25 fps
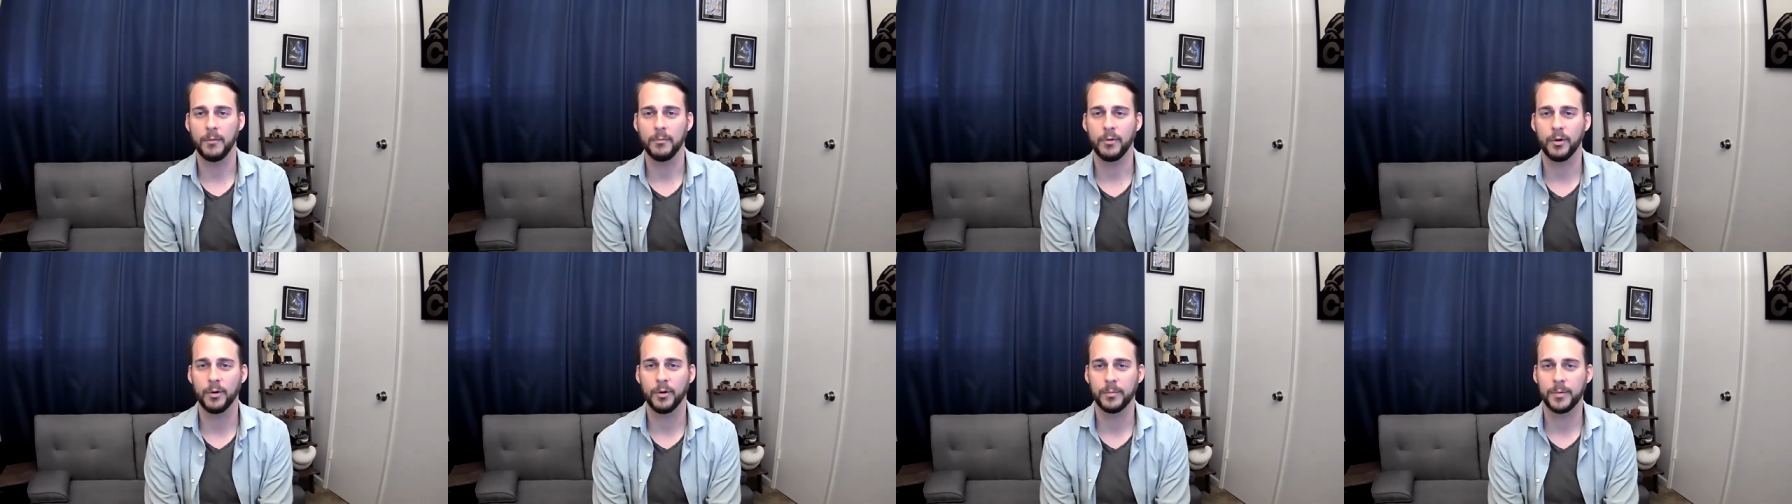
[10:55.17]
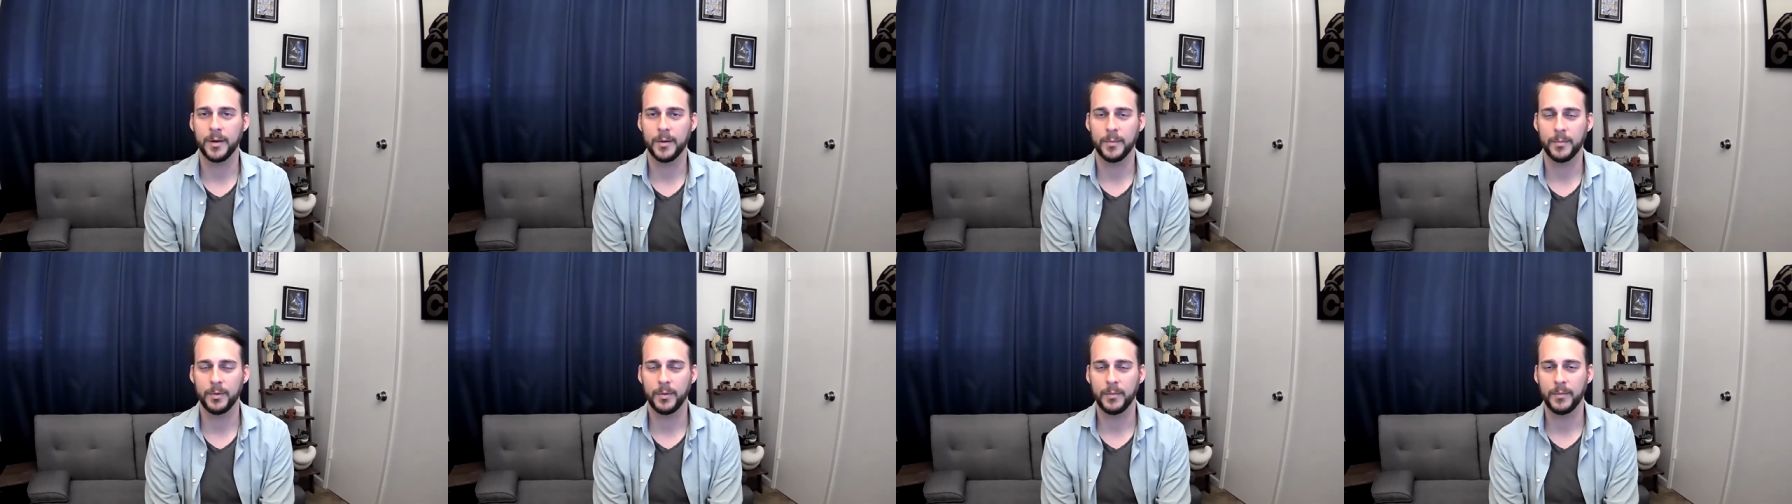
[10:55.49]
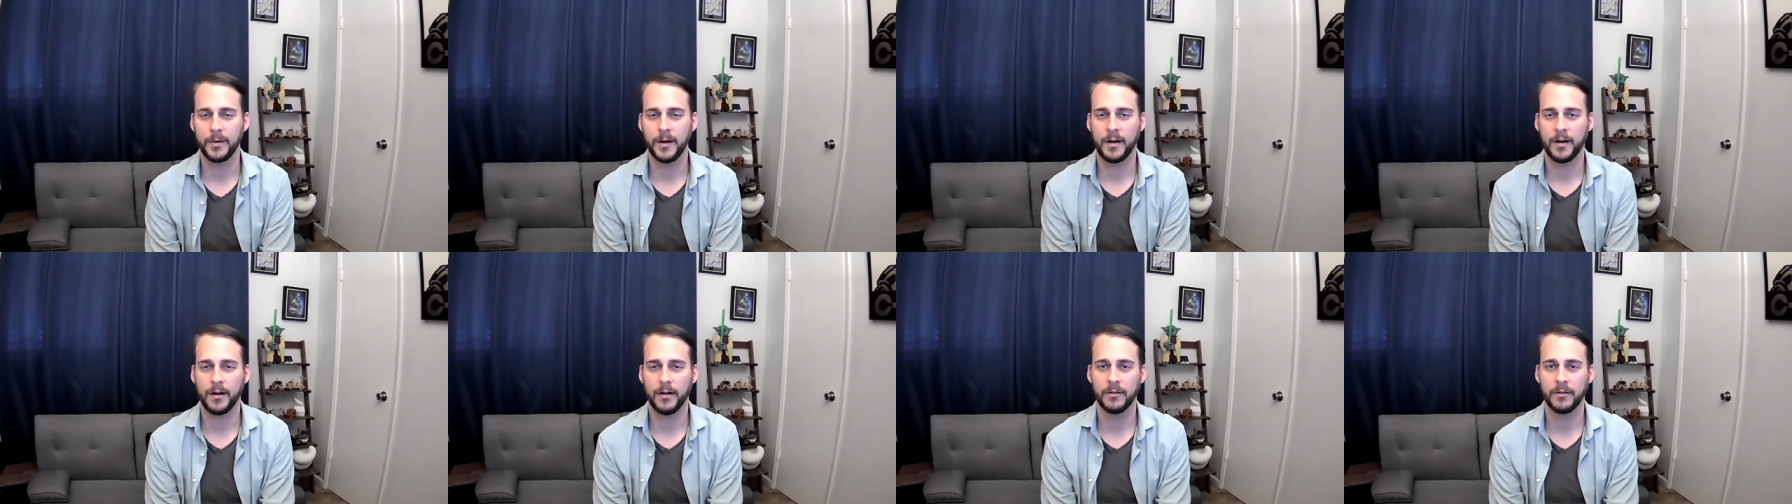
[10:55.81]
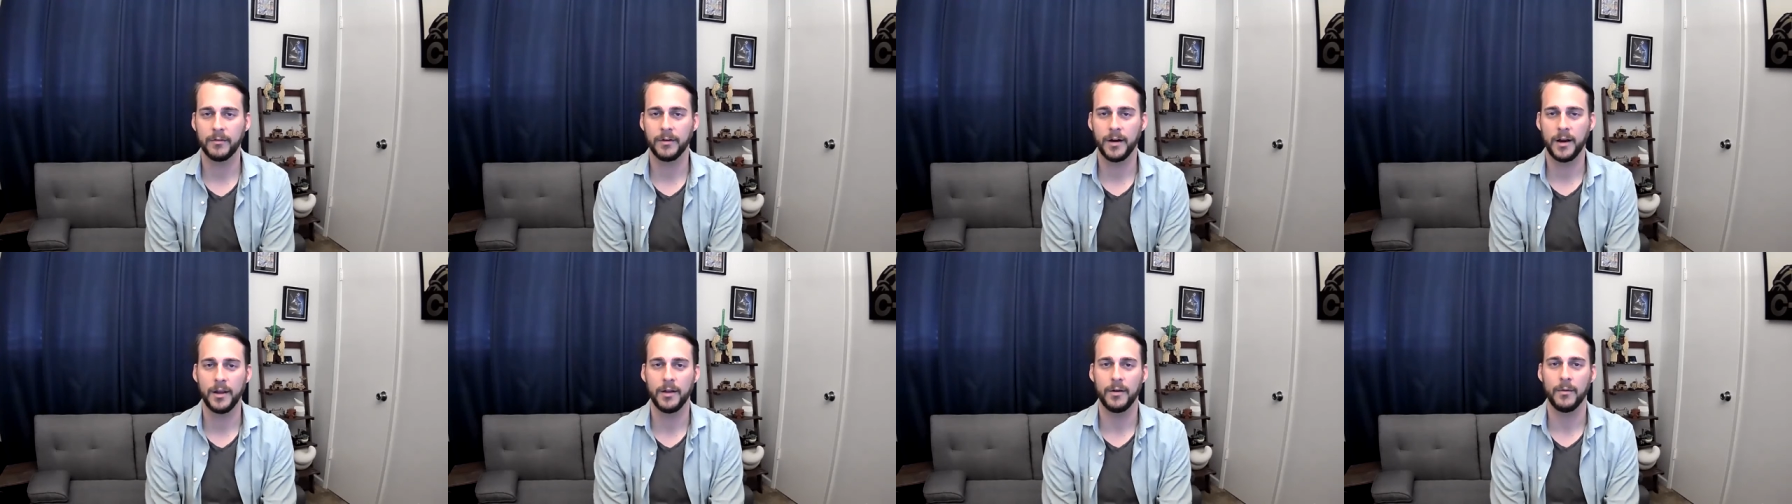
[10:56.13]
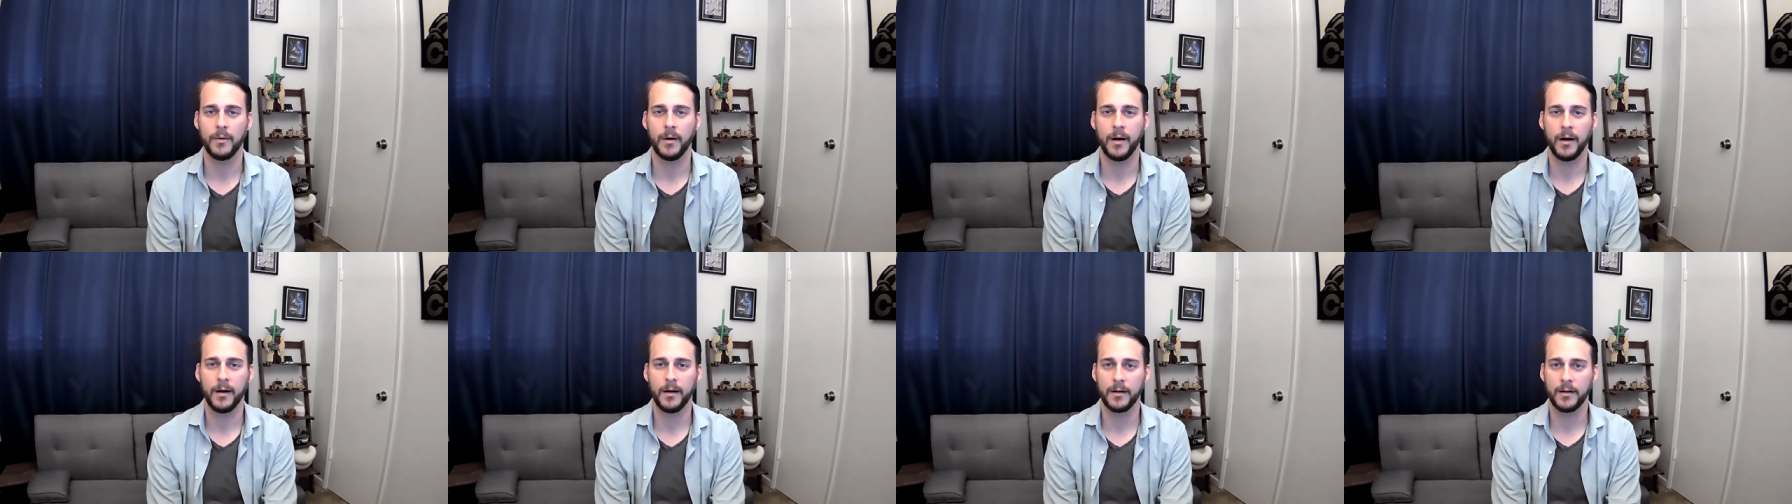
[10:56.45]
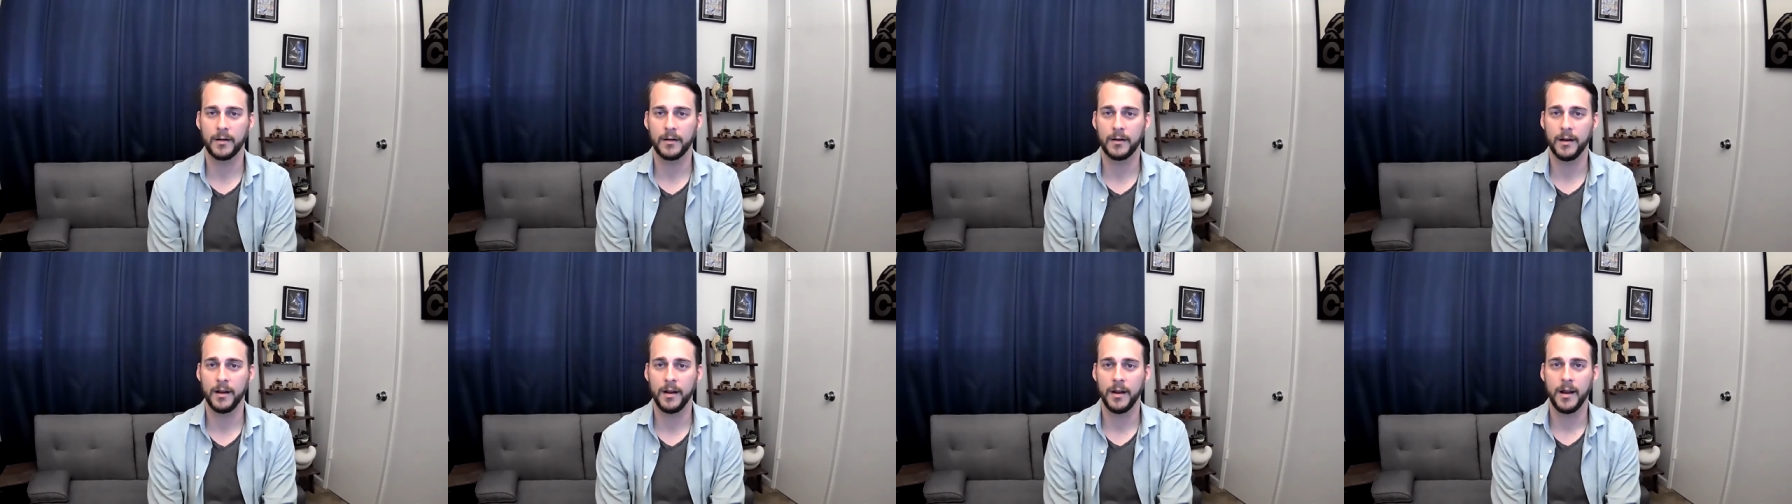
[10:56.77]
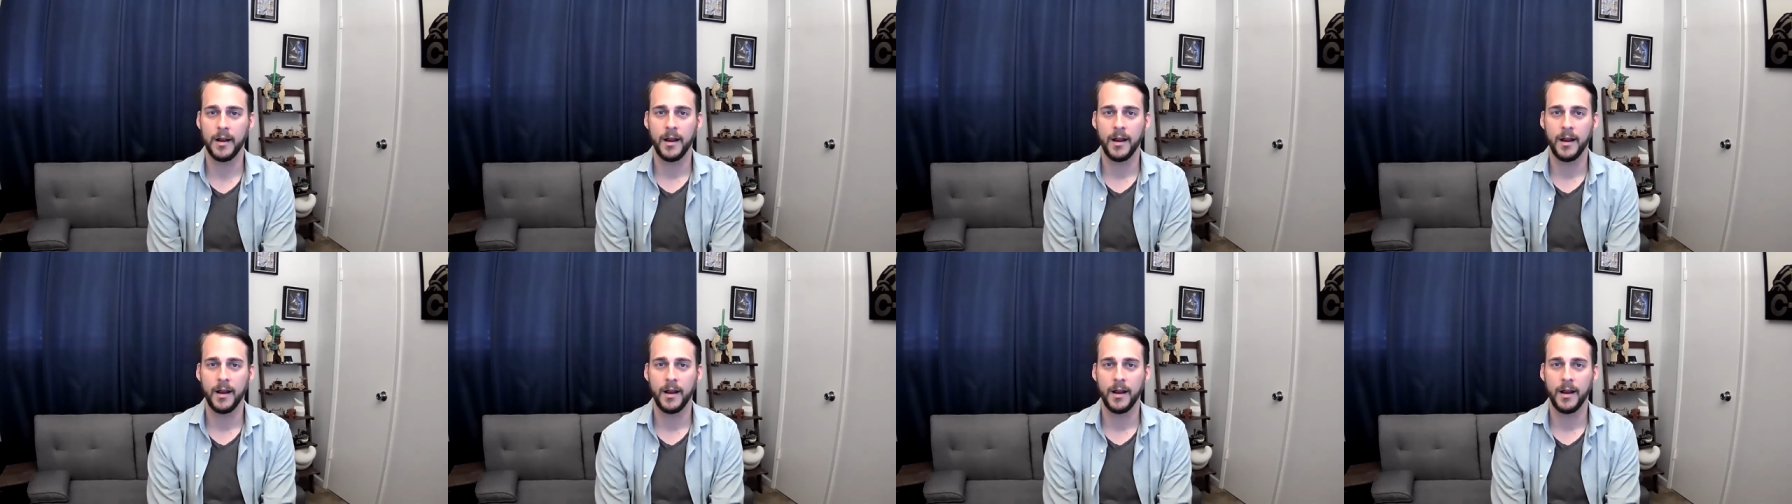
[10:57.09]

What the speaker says: more people about how great you are and